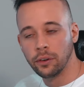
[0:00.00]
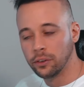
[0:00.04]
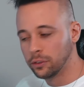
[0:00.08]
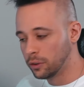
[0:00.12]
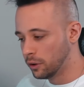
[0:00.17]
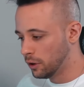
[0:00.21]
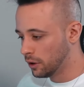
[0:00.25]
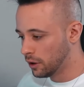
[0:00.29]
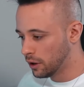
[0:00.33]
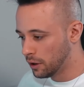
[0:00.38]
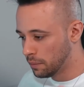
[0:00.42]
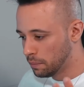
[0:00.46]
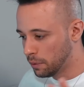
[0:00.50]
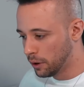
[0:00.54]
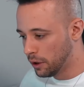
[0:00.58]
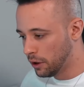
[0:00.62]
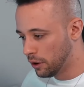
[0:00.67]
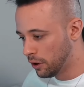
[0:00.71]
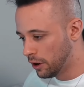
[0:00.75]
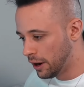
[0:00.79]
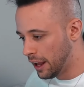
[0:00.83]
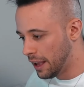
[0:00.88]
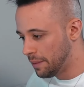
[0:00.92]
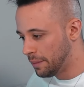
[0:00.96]
So you're going to put
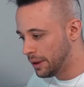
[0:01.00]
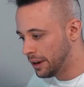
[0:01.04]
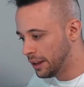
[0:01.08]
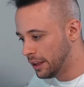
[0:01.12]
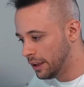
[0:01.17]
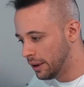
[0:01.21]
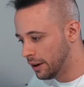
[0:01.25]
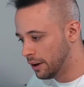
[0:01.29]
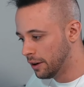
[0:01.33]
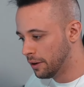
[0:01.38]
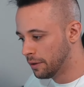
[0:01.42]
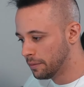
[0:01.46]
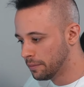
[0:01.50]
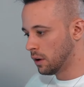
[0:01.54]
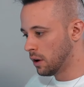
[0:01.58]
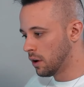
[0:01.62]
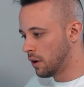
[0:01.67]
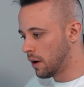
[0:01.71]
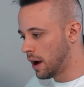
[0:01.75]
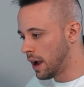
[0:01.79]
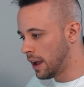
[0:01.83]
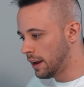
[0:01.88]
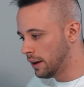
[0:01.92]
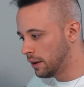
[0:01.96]
your name in here. All
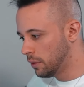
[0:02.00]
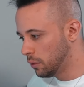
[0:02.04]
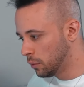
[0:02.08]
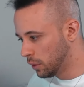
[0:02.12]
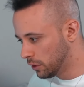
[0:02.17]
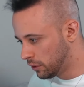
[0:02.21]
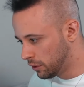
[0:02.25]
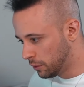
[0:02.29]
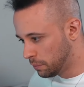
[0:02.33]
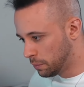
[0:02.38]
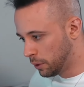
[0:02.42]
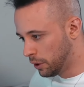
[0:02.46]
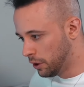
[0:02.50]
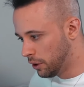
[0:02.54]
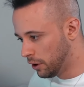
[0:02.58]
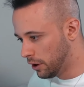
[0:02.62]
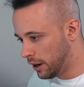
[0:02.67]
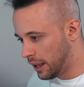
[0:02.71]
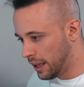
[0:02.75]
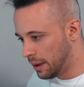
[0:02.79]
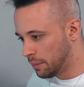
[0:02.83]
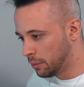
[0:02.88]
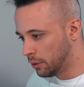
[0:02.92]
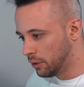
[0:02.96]
right. Once you put your
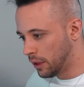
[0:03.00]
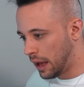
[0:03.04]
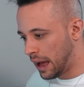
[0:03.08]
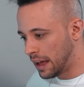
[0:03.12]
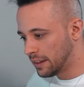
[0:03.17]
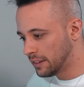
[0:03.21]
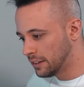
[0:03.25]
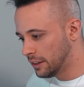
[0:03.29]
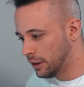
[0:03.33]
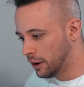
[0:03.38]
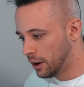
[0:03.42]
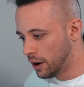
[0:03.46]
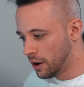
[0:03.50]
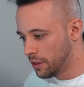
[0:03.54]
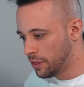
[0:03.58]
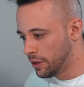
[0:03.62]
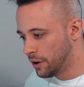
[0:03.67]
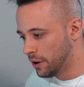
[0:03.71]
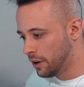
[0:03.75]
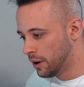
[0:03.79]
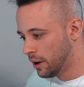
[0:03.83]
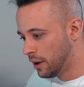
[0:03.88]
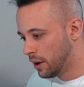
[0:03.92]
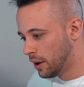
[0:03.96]
name on as the
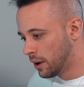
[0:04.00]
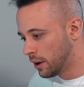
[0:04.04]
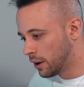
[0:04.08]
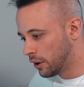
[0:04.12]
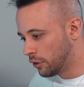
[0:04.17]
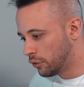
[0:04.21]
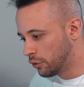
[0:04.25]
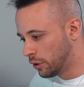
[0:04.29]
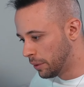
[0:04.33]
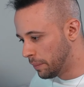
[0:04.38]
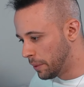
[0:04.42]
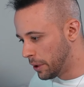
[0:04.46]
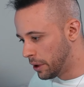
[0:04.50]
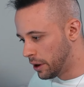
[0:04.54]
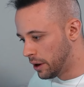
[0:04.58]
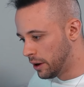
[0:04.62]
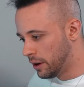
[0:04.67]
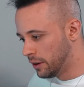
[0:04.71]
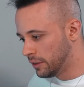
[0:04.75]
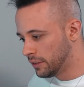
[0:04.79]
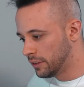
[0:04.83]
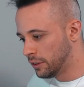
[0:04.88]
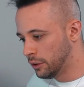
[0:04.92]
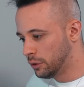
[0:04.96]
author,
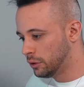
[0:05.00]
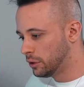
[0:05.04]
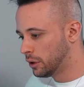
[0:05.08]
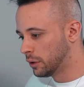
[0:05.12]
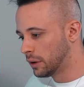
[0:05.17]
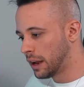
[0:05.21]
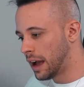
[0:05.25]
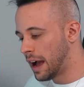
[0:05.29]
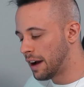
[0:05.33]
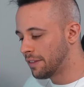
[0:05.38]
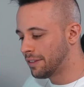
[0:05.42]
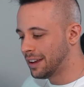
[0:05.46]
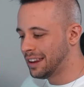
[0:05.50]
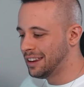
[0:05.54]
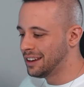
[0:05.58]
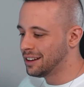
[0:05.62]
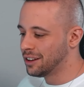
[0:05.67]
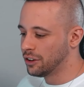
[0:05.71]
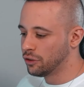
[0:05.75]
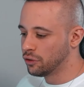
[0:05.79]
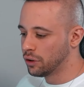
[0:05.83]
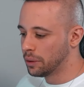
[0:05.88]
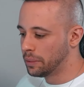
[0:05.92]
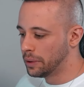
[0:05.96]
contributors, you don't have any
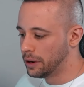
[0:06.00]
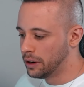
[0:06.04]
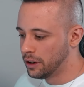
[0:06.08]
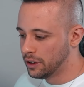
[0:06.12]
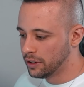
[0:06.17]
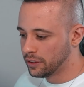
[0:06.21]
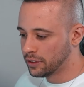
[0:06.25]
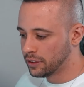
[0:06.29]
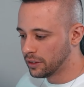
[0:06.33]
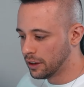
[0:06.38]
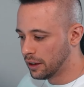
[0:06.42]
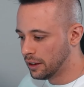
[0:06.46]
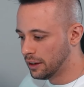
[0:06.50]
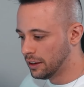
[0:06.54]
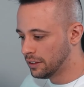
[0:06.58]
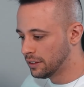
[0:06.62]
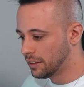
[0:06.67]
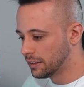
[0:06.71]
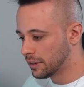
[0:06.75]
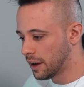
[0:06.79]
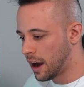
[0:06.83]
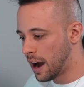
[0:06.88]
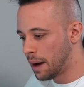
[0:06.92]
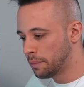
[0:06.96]
contributors and this
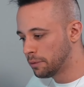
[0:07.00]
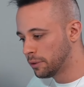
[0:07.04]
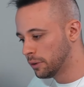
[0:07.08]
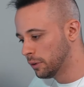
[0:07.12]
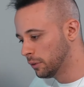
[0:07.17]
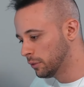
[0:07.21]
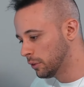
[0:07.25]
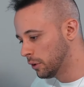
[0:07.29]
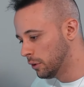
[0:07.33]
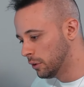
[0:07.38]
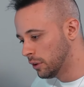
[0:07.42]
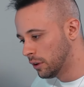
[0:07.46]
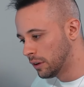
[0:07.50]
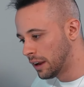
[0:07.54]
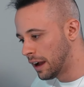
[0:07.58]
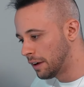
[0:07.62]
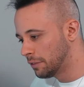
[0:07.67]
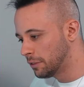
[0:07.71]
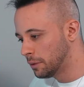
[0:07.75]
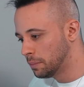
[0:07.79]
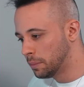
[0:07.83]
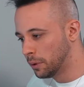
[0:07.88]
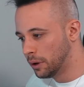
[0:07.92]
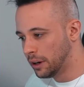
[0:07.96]
is optional. So you don't
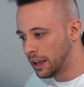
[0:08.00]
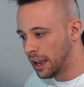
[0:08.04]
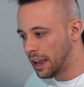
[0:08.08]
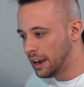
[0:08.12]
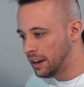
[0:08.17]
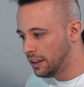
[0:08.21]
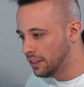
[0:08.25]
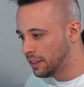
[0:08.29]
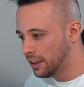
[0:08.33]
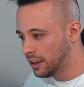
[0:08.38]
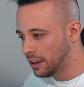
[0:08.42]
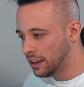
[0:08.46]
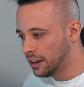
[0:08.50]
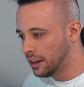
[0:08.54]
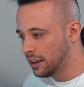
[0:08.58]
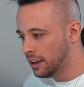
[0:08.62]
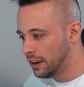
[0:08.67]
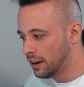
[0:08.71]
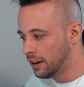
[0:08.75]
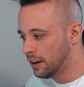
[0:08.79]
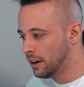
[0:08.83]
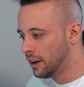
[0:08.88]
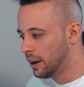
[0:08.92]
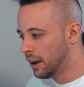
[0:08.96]
have to put anything in
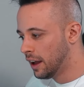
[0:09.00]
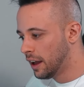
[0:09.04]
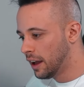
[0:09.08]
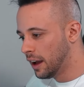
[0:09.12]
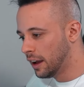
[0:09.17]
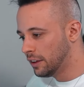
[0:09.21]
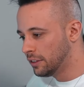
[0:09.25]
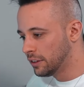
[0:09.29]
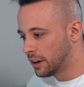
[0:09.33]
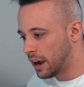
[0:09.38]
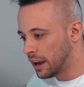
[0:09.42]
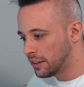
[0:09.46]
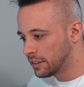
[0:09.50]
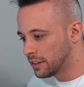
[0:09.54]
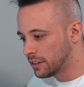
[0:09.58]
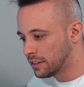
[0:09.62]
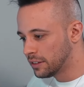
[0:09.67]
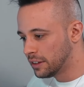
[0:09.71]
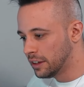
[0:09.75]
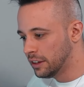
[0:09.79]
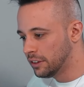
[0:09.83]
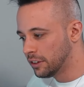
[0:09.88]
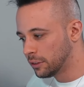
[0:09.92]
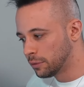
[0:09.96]
here. As you guys can
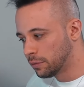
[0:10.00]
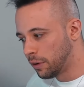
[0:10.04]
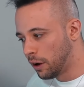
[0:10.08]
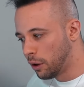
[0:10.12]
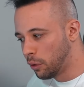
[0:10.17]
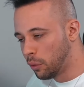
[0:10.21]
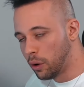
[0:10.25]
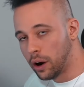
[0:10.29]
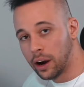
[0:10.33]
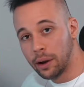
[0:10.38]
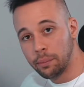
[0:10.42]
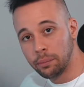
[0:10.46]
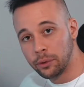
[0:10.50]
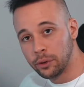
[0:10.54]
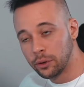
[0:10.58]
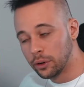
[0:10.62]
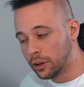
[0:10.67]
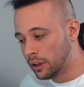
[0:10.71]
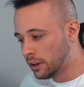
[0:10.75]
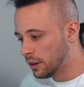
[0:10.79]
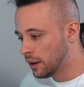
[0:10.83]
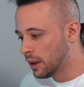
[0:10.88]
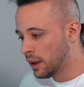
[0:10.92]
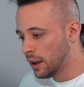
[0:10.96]
see, just follow what I'm
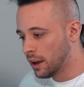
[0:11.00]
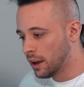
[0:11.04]
doing.